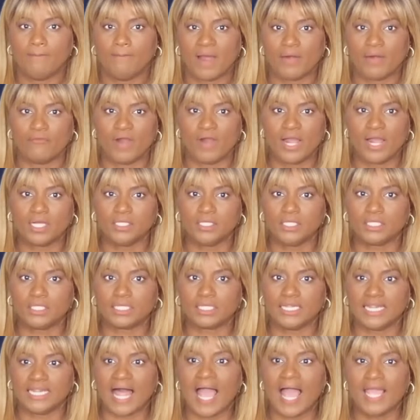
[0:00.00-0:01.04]
my
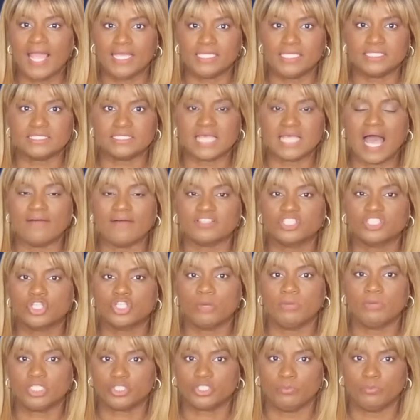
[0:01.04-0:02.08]
regular clients have
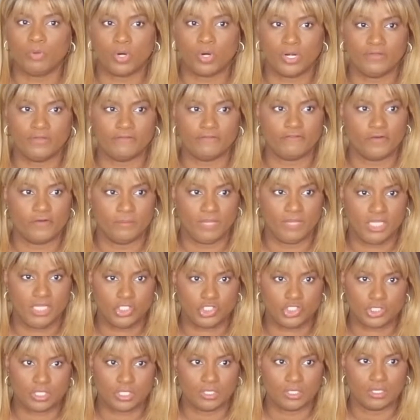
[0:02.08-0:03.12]
so much more
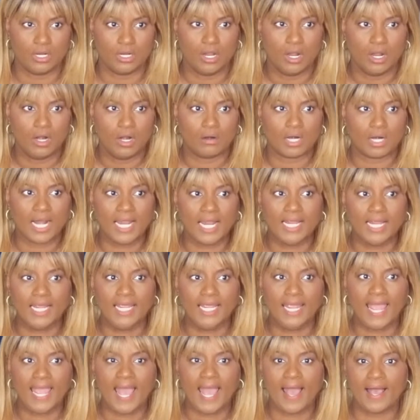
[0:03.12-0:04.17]
information, right?
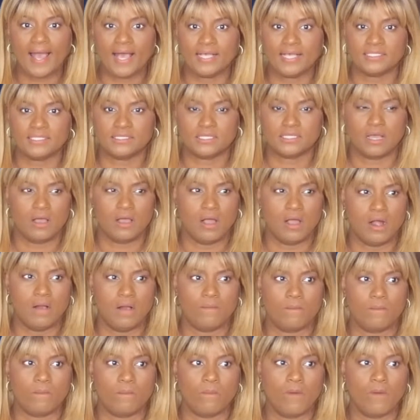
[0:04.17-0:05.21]
It has,
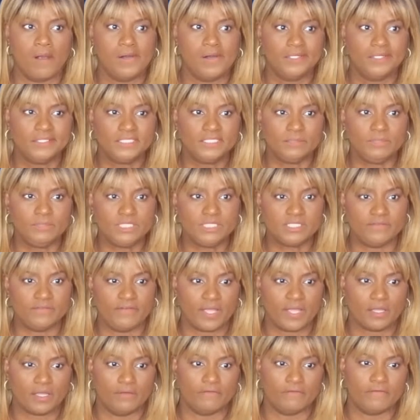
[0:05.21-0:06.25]
let me see
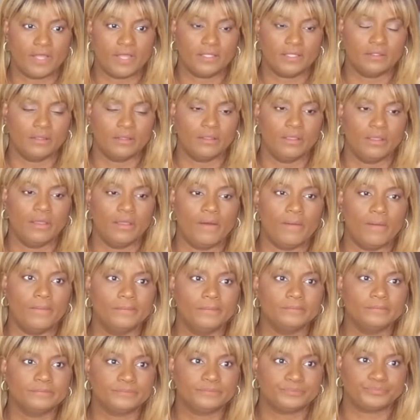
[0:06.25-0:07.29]
if I can find it here.
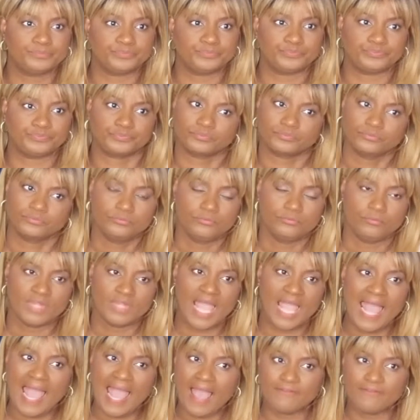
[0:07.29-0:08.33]

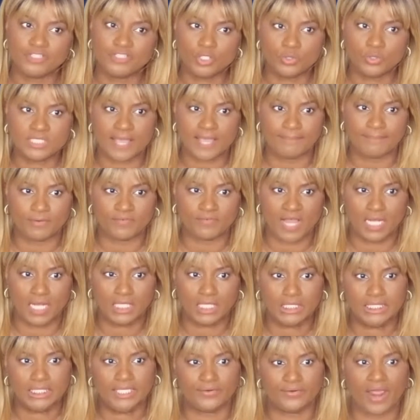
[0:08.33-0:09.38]
I have two types of
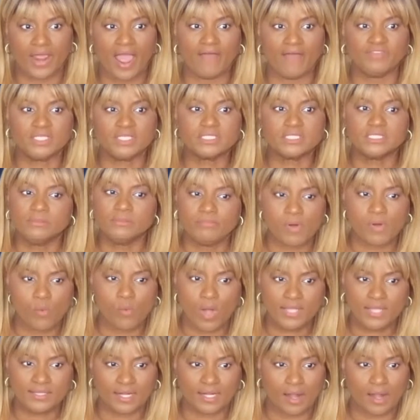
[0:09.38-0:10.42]
calculator. I have the simple
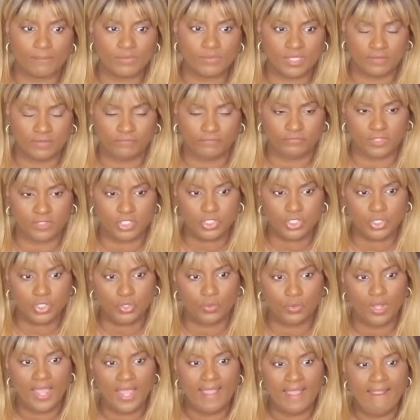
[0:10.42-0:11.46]
one that I'm gifting
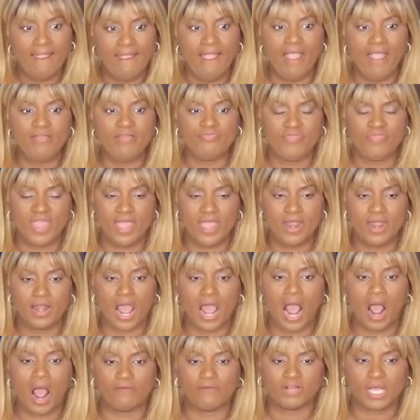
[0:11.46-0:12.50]
you, and then
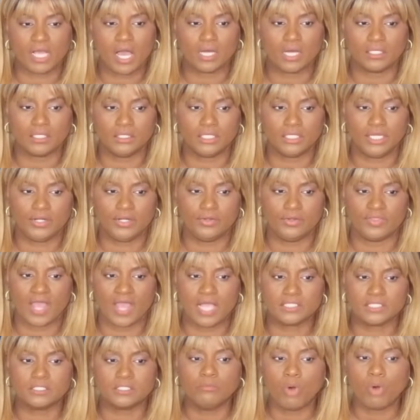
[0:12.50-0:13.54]
I have a calculator
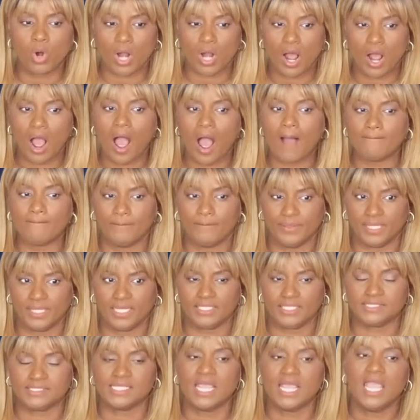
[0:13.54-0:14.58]
that is more
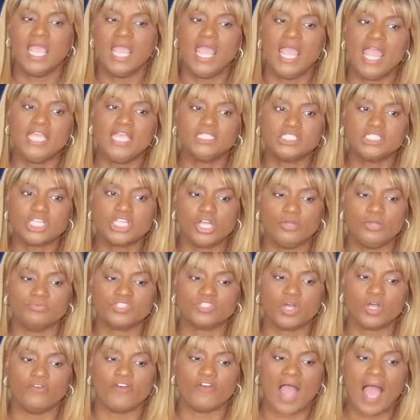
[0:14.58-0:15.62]
complex in
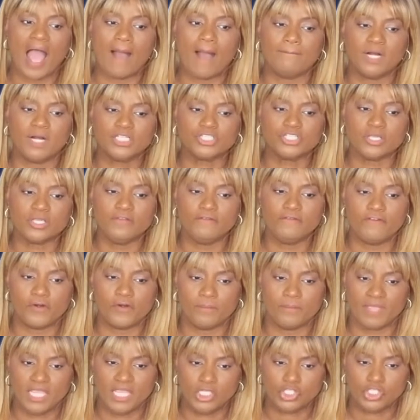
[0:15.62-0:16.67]
terms of how much
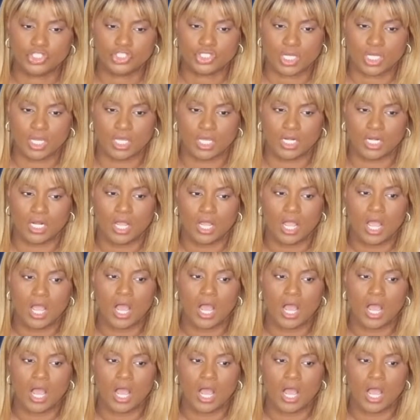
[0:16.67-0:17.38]
information